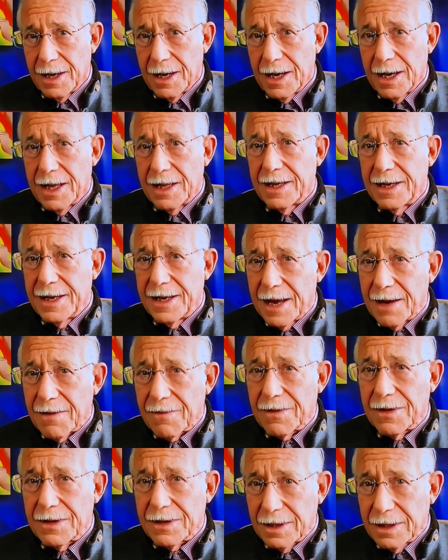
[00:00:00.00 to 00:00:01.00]
The net
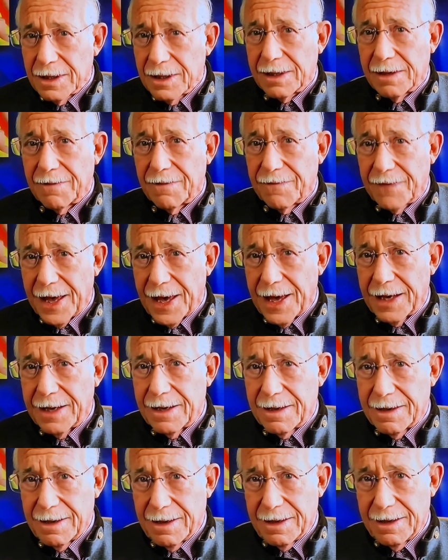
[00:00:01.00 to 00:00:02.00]
result of that
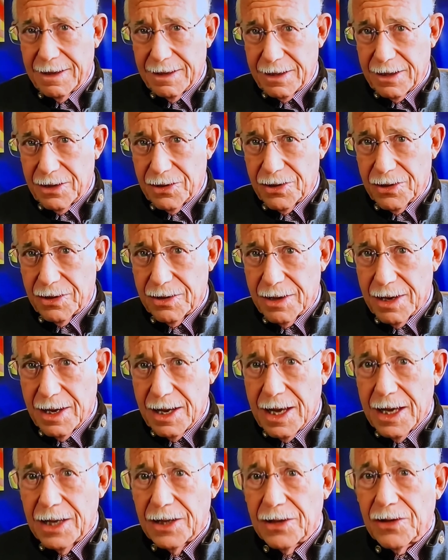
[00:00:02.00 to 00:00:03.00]
decision
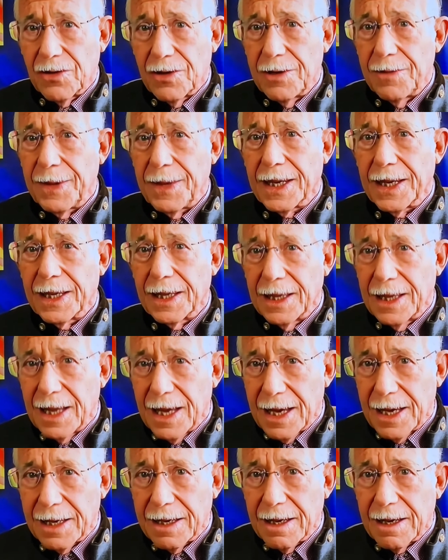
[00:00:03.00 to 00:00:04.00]
is going to be a
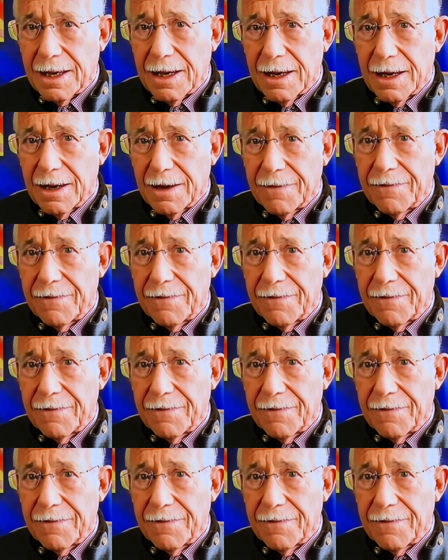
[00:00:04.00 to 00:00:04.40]
lot of